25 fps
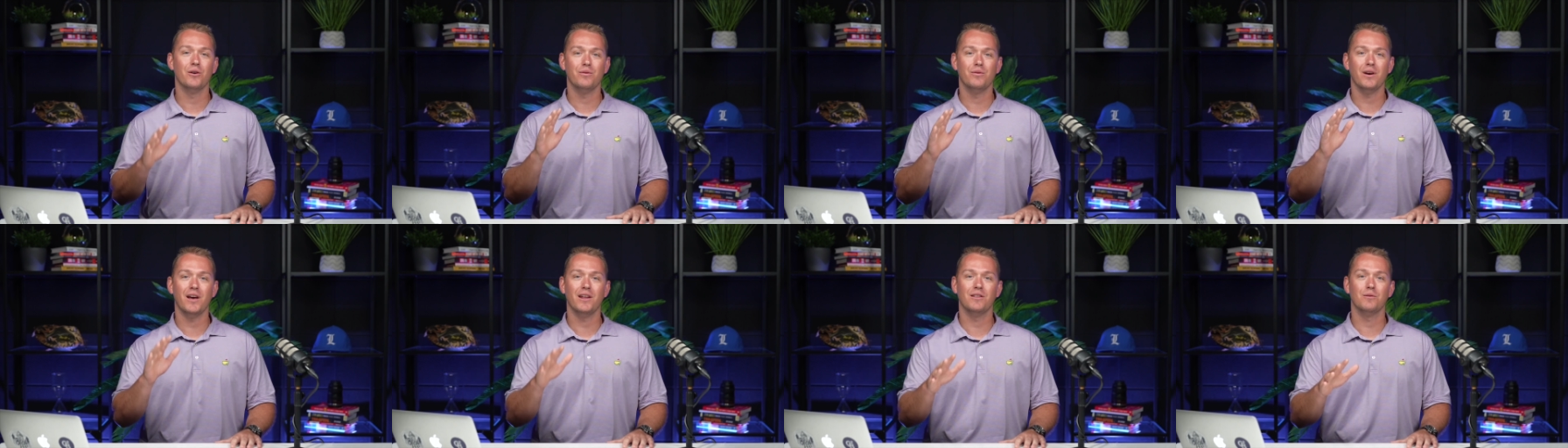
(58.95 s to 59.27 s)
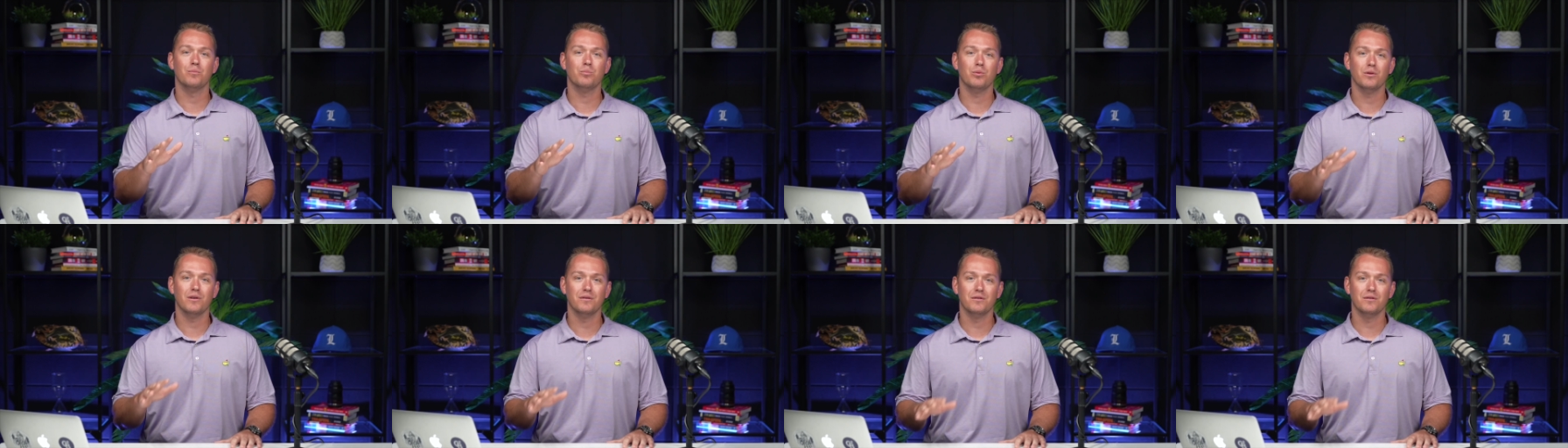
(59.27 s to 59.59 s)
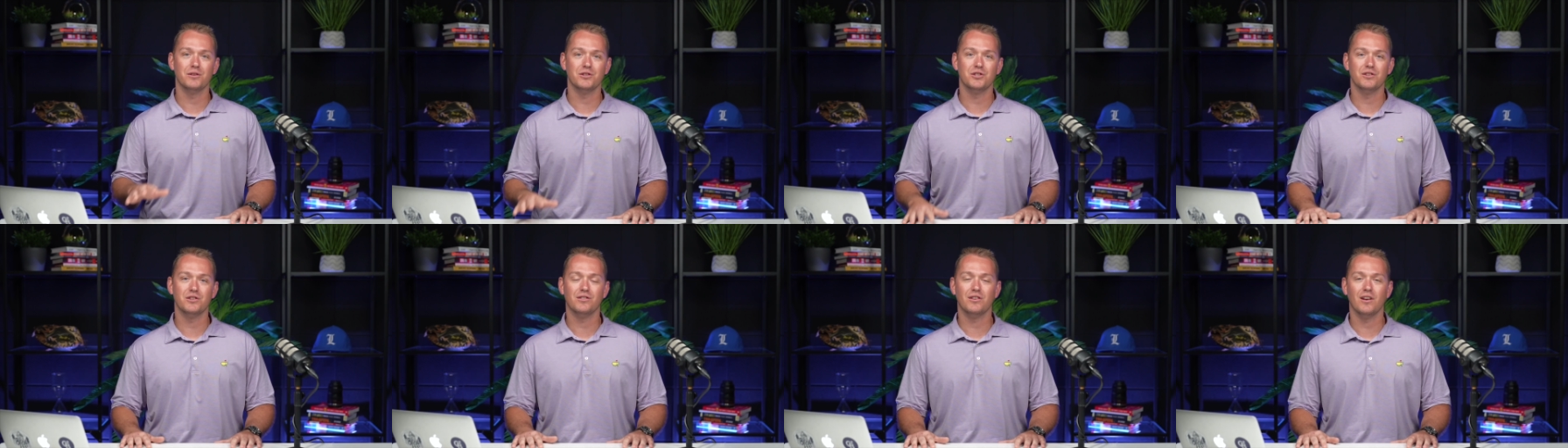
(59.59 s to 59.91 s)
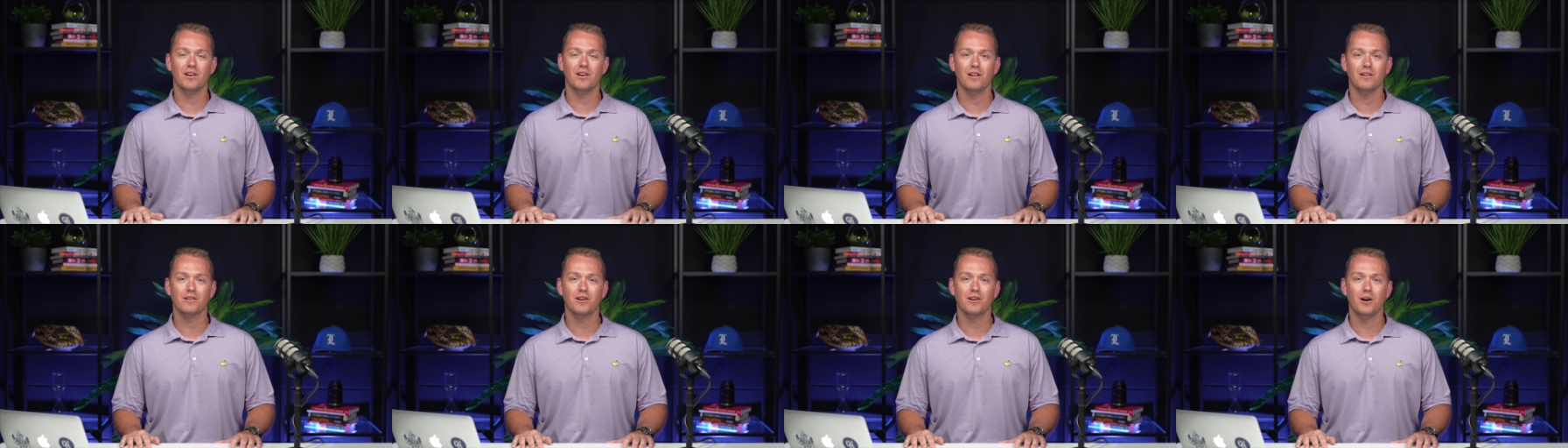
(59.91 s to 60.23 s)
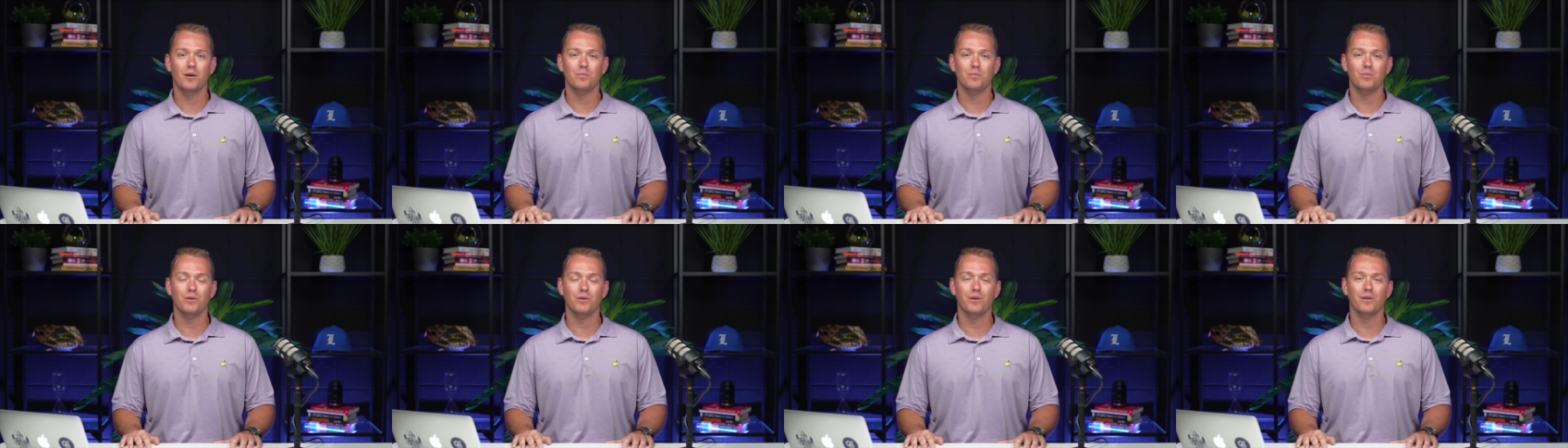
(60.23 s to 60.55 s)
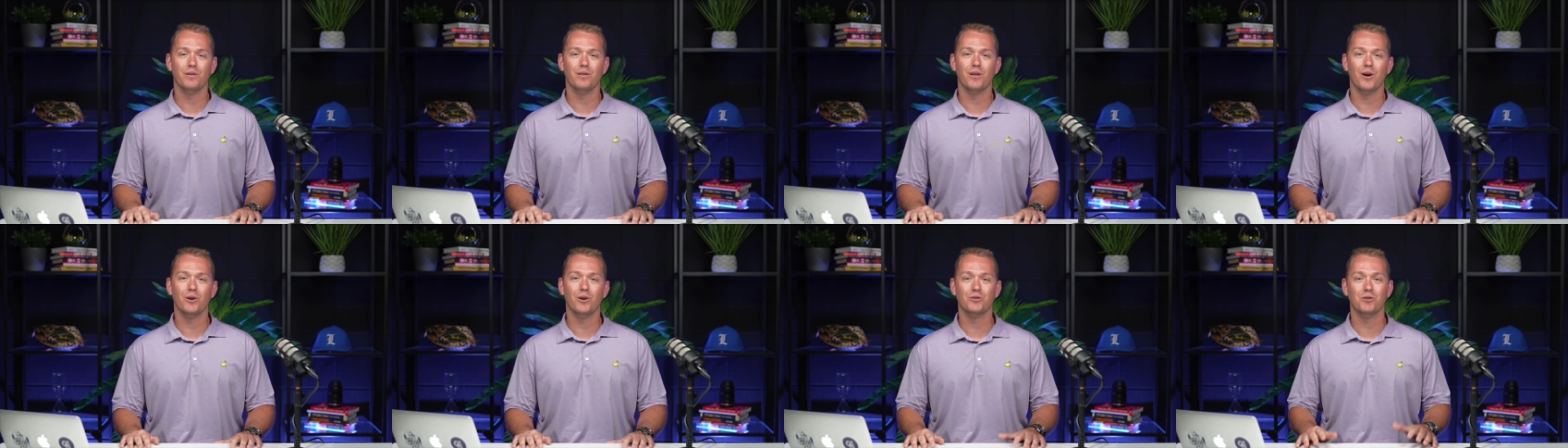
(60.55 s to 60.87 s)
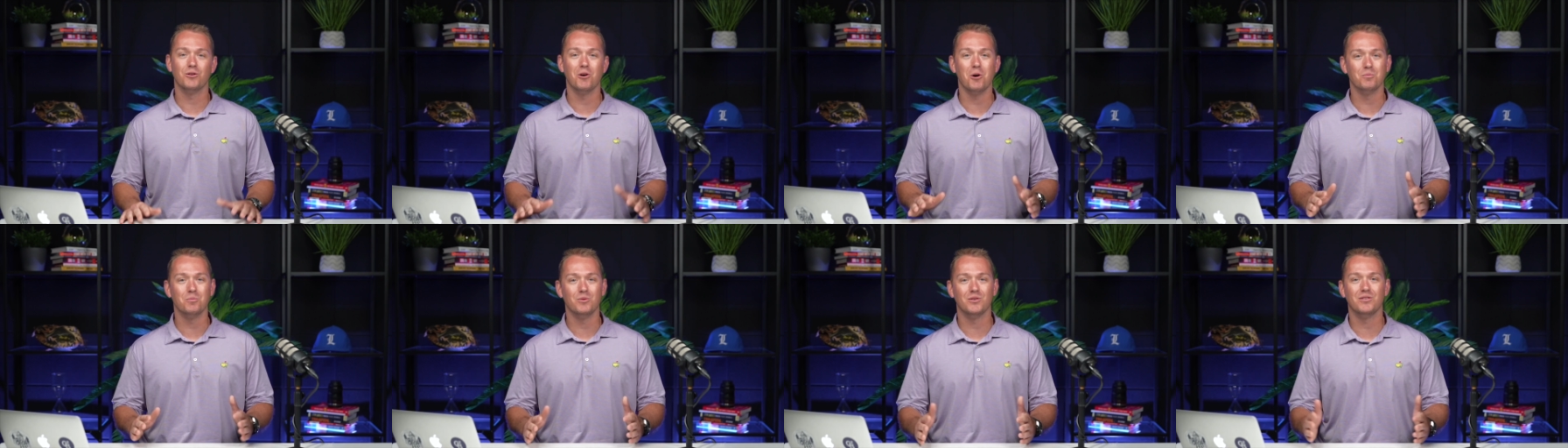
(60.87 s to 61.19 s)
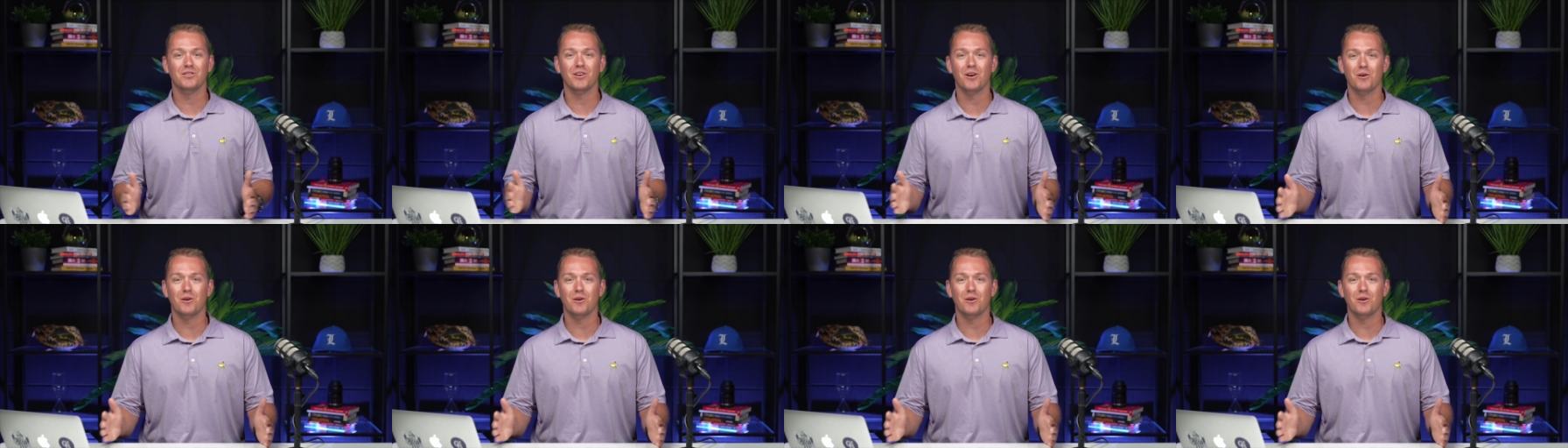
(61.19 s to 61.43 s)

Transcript: I've had the privilege to sell a couple of those, hope to sell